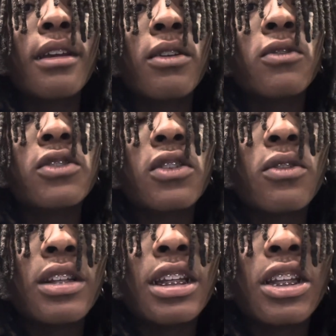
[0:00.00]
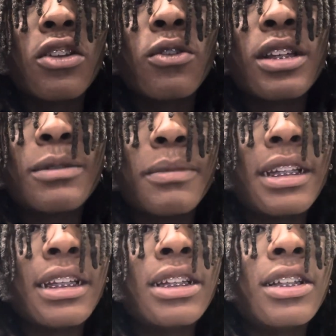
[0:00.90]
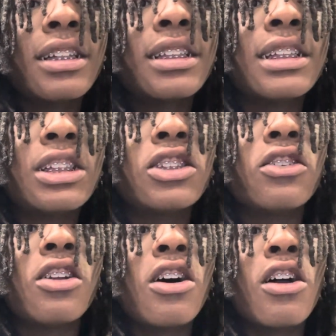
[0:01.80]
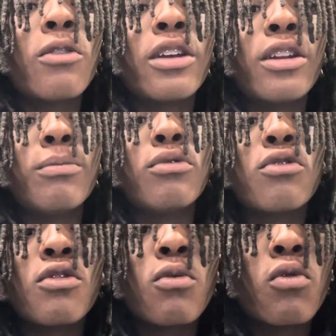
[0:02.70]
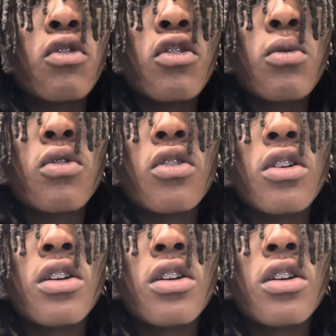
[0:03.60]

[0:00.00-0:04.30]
resulting in the U.S. being inducted into the already brewing World War.